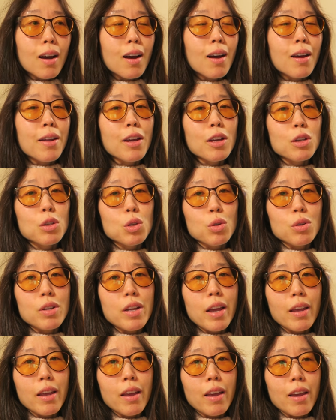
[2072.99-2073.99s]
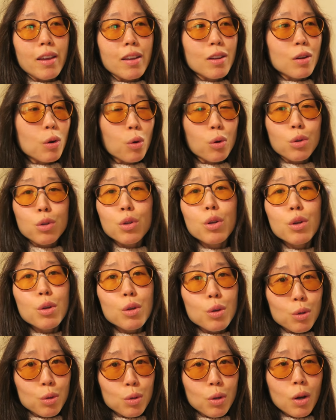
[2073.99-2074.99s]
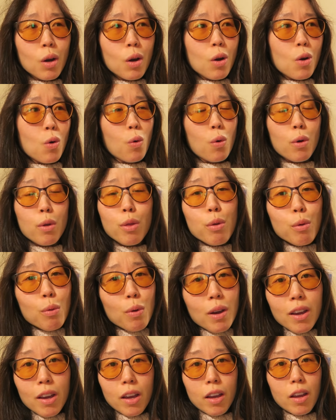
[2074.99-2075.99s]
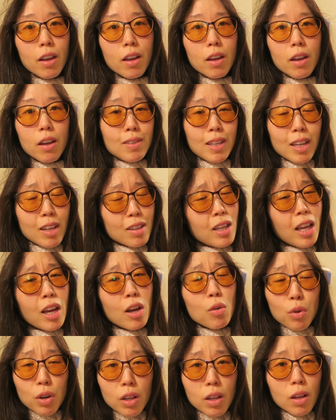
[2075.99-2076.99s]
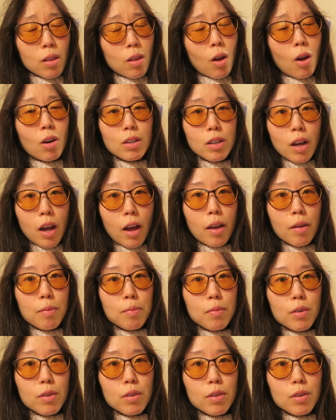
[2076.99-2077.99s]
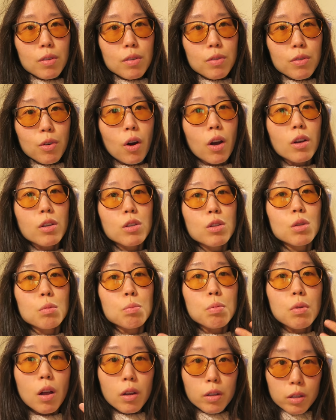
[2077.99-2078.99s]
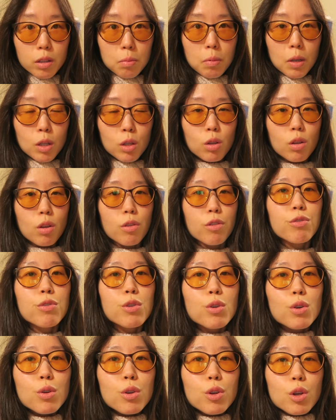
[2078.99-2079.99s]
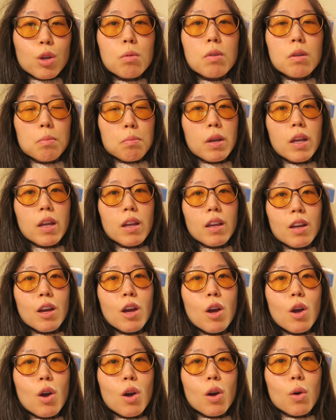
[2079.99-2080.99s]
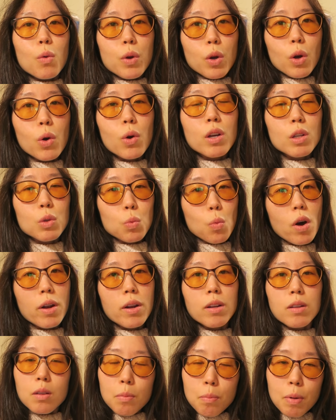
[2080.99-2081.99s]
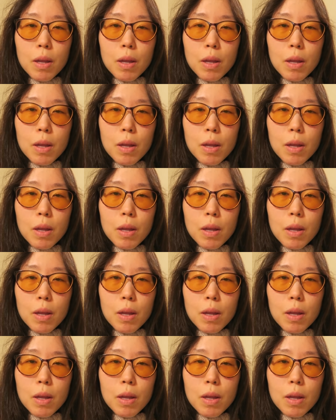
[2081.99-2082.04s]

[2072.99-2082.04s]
an extra decade or two or three it could take a really long time for us to blossom into the full human being we always wanted to